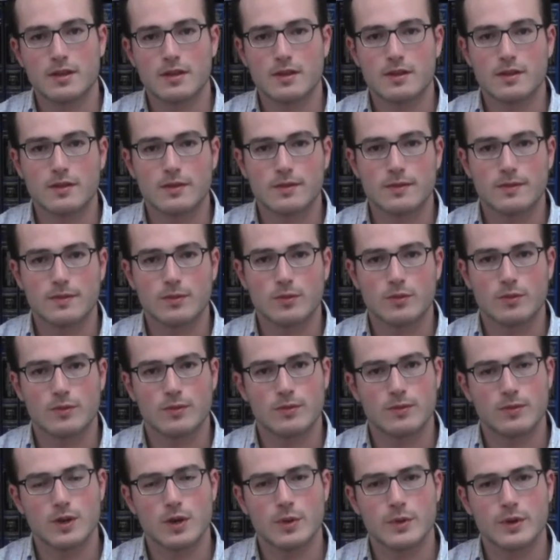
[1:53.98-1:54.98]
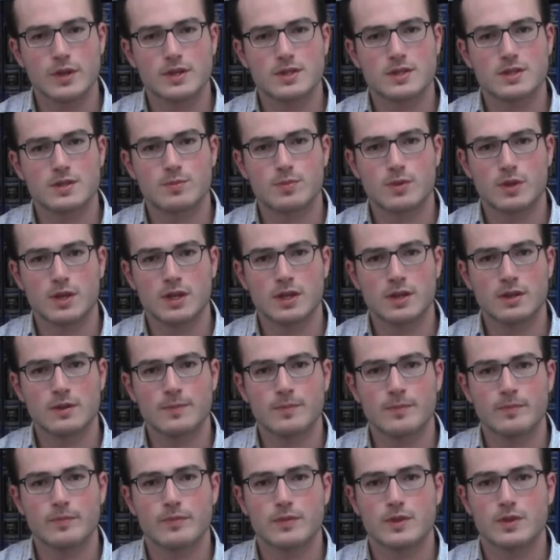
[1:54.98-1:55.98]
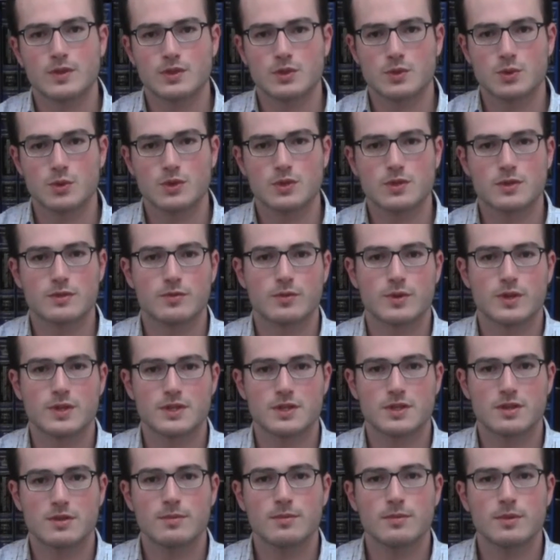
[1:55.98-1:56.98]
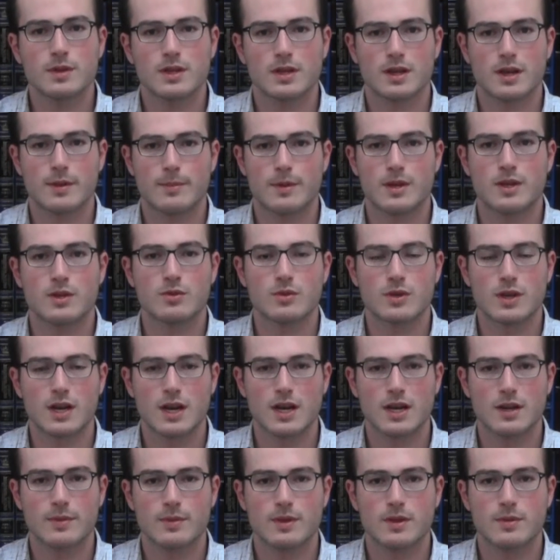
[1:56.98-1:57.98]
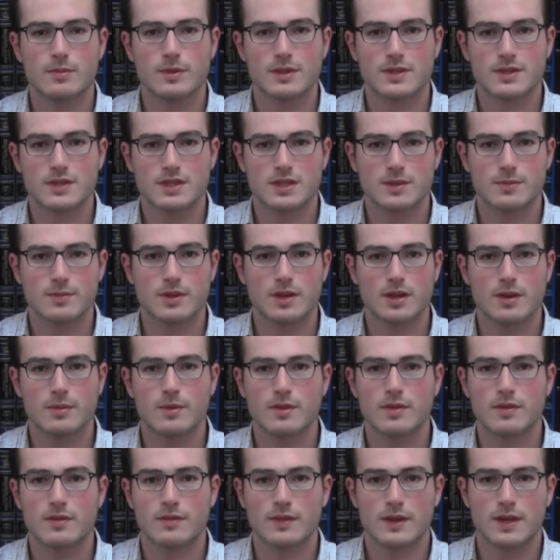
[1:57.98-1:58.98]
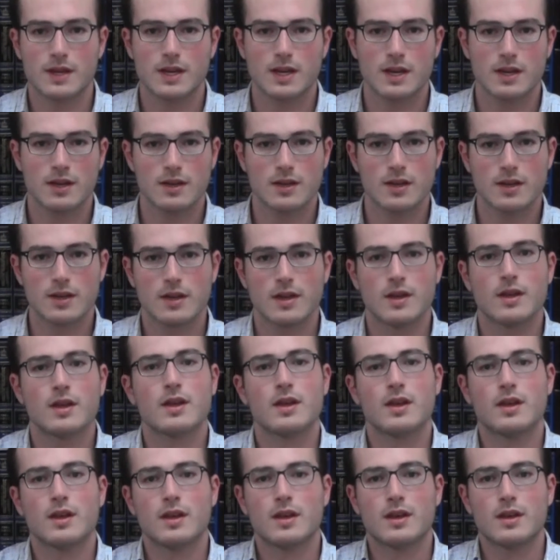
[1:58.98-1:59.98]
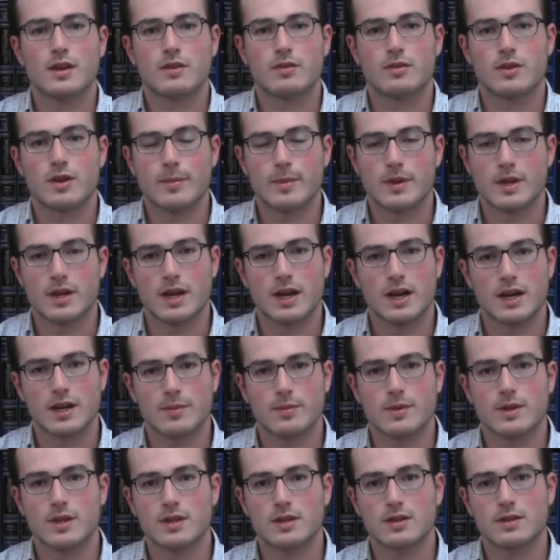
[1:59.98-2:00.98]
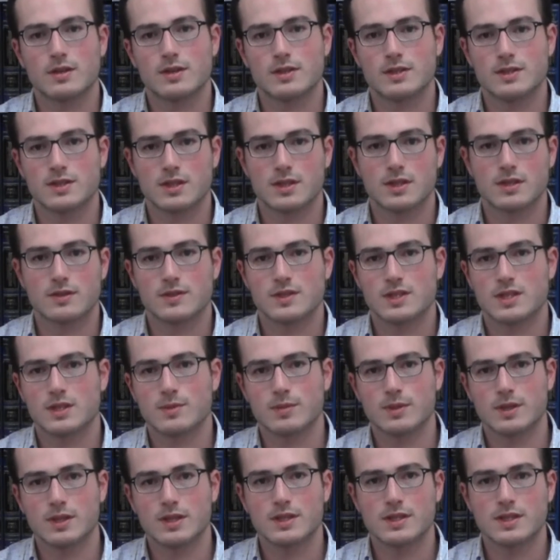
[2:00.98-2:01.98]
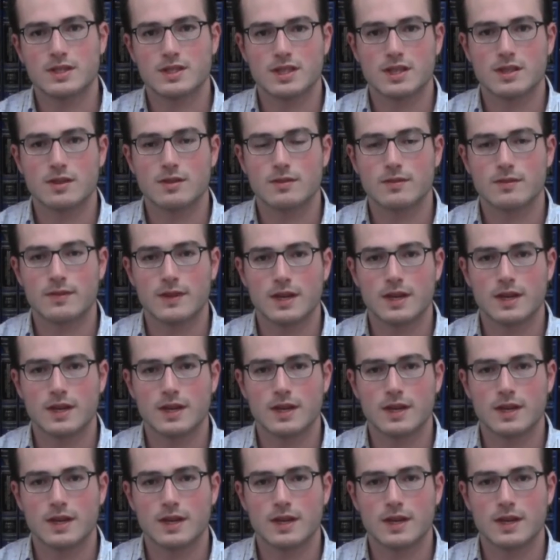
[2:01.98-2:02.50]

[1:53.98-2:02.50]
the flowing spring, the source of wisdom, Rabbeinu Nachman ben Simcha ben Faiga, Rabbi Nachman, the son of Simcha, the son of